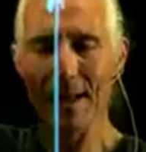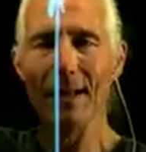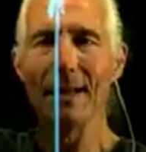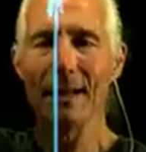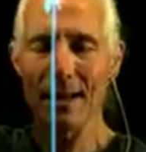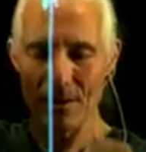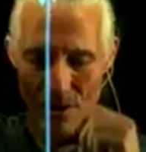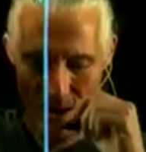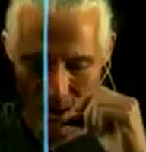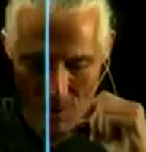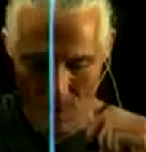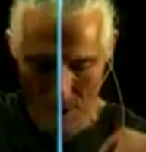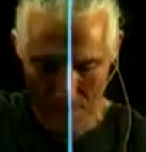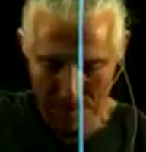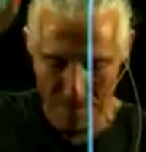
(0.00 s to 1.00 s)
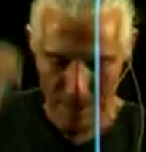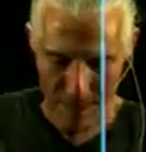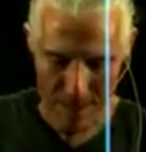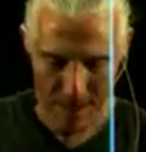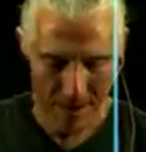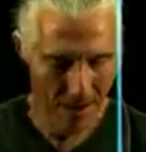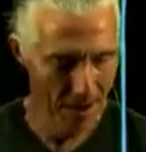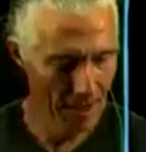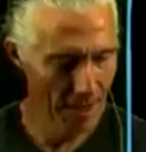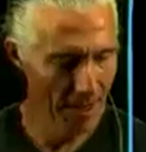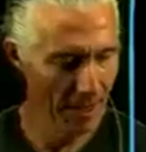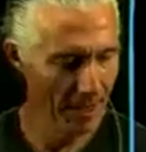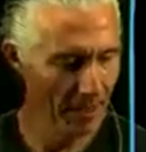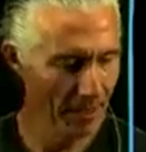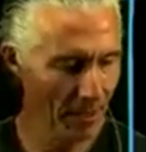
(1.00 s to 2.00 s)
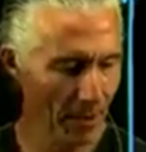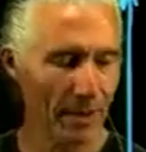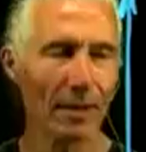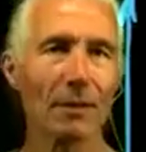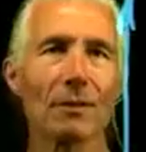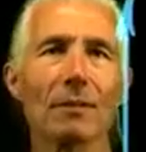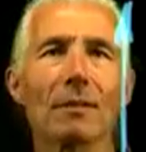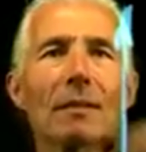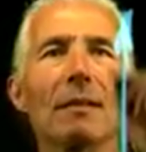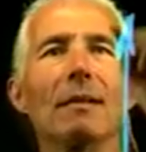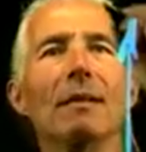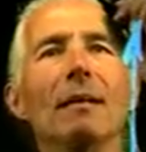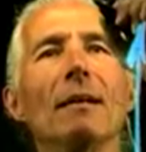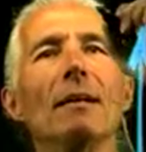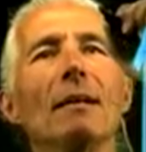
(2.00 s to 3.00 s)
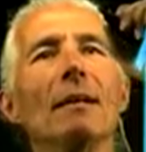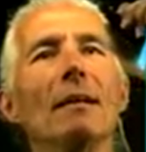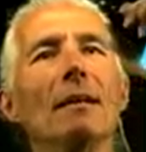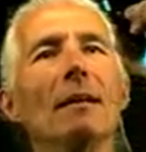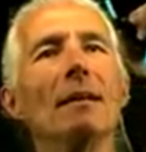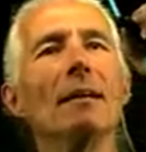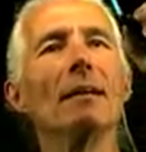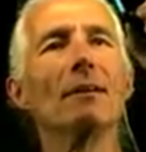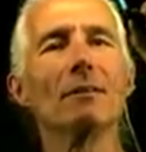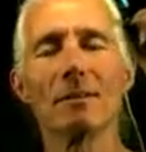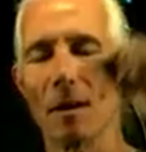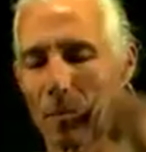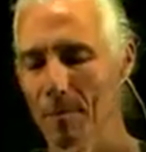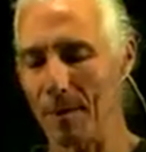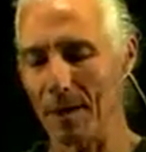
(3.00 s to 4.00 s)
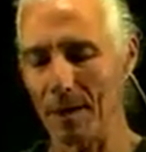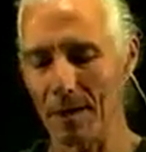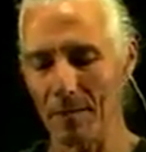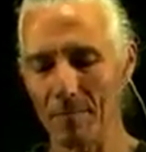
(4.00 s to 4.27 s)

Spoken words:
and you get one B. So here's our B.